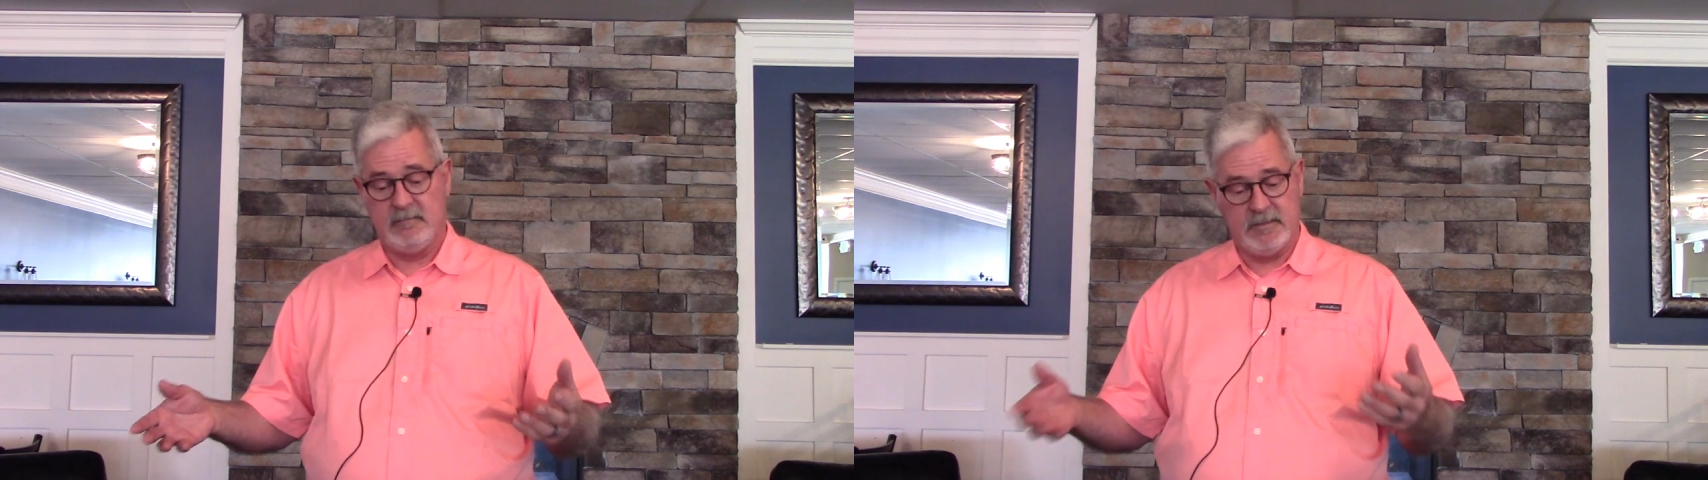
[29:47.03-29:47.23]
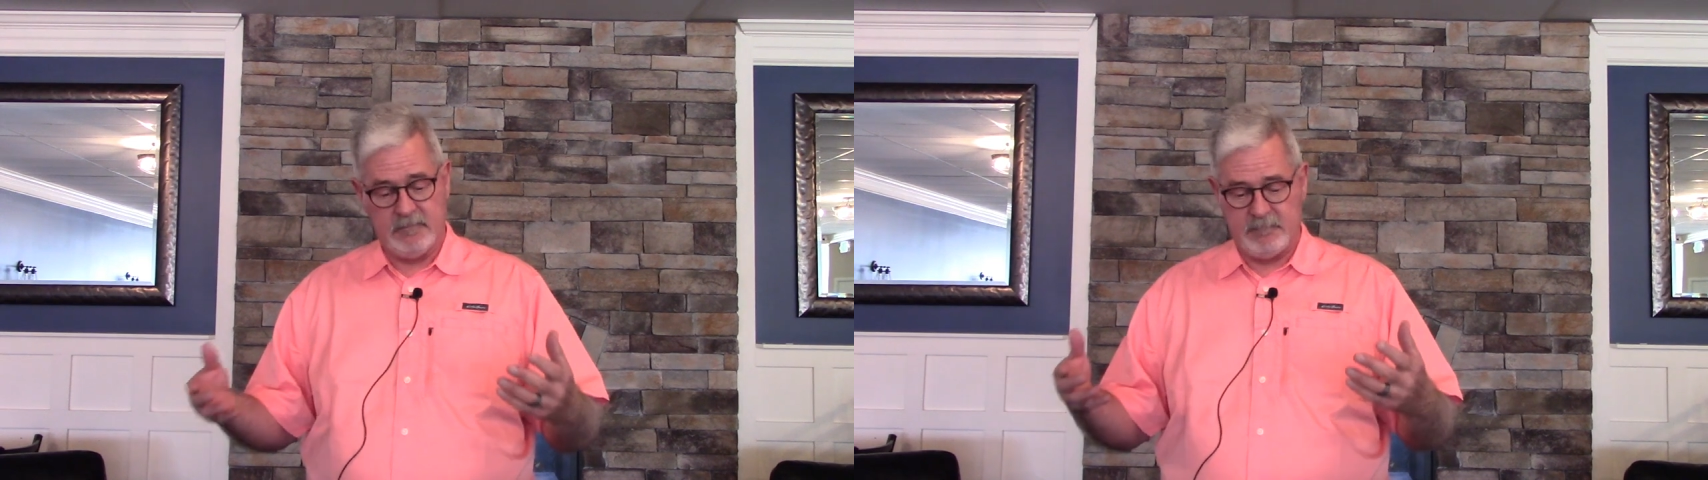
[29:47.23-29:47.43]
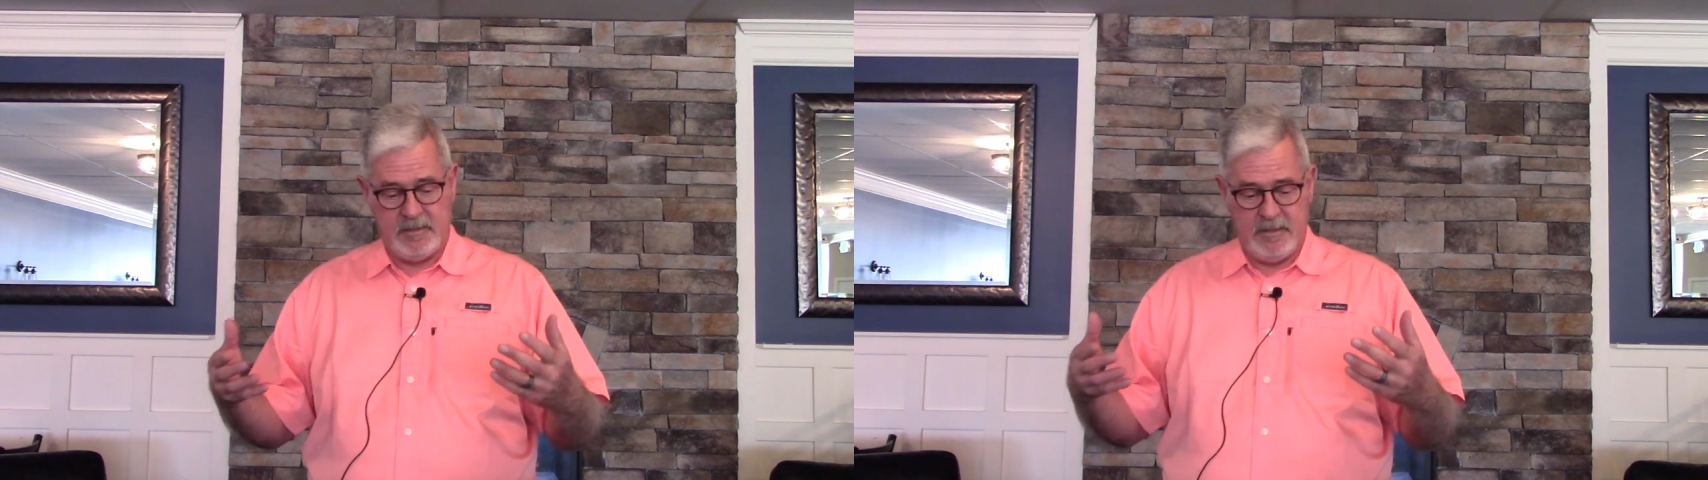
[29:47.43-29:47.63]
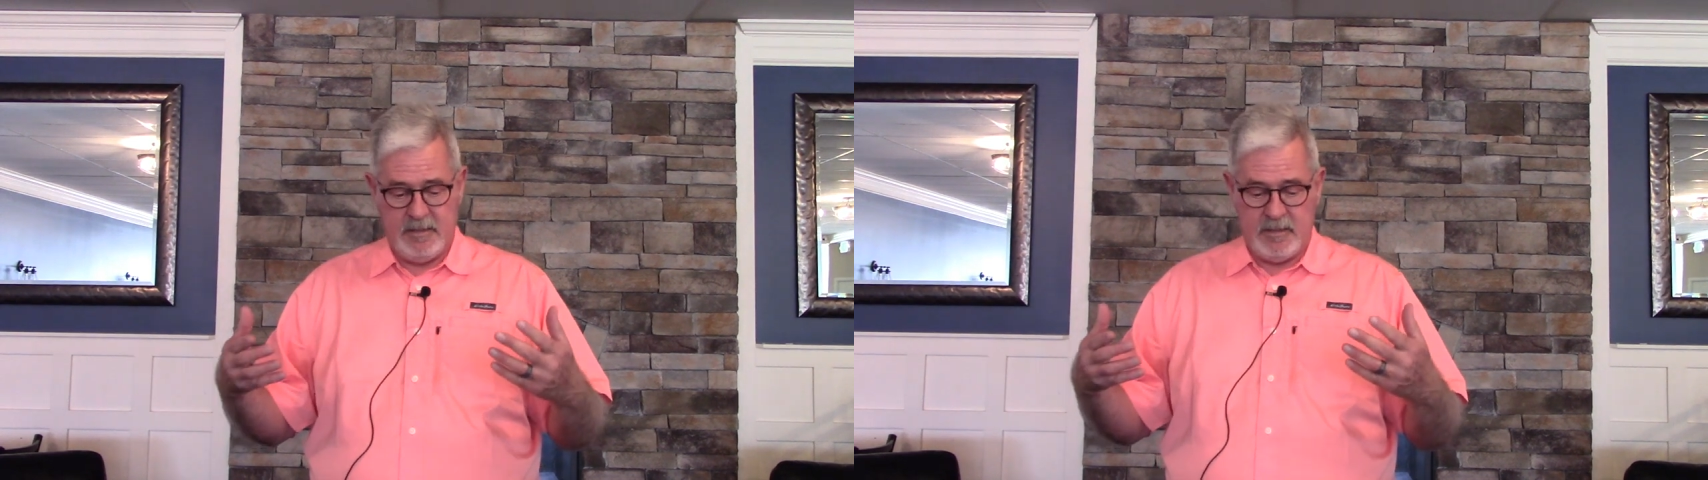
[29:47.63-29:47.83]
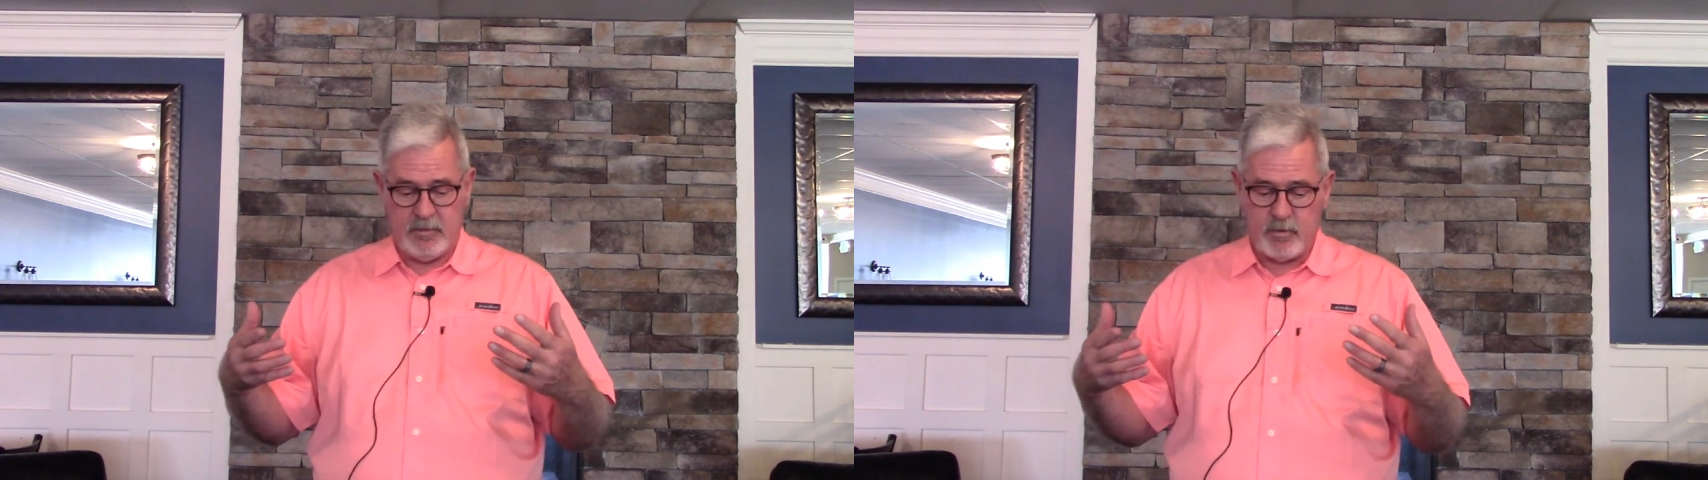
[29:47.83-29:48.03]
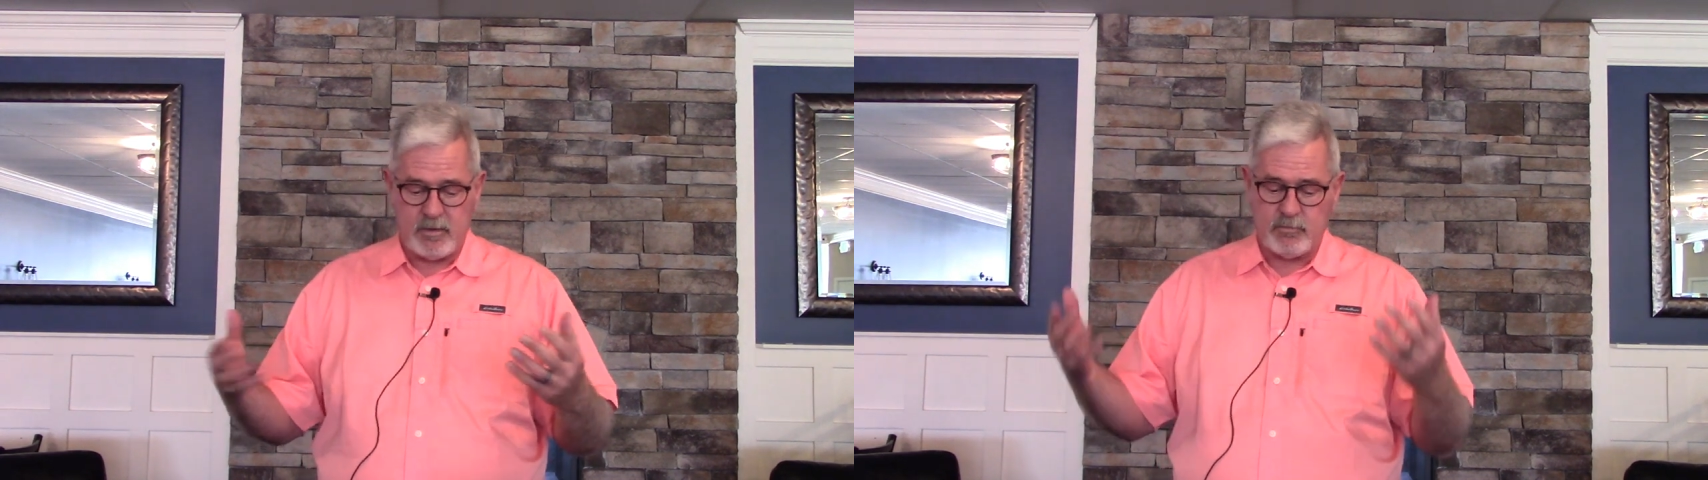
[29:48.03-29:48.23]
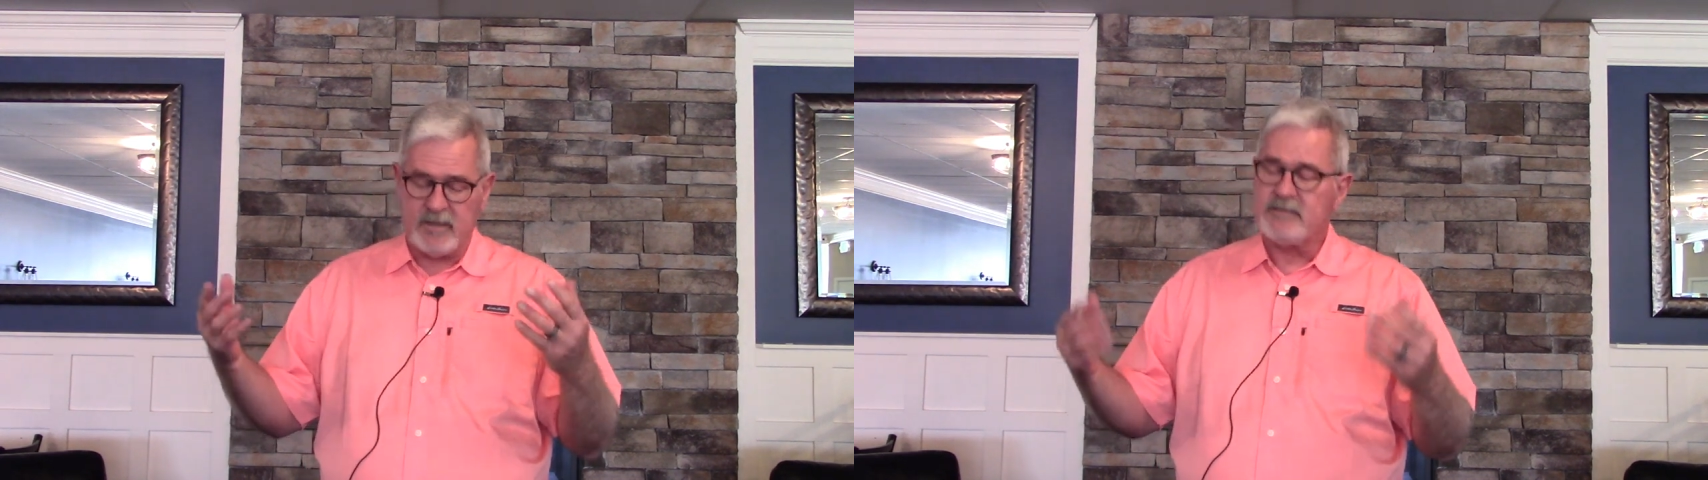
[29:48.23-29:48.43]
Well, the world